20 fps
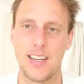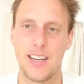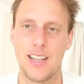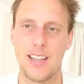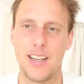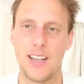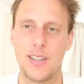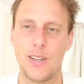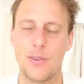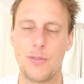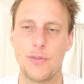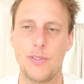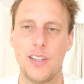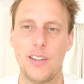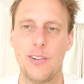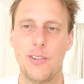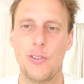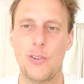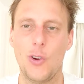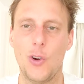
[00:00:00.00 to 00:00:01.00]
a lot of
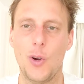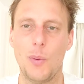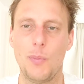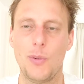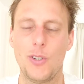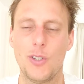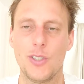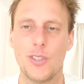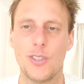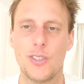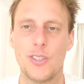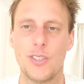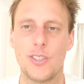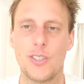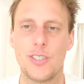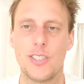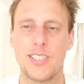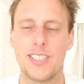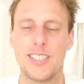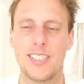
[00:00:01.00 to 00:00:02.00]

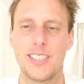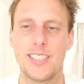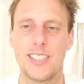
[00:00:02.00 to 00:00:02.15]
disturbances,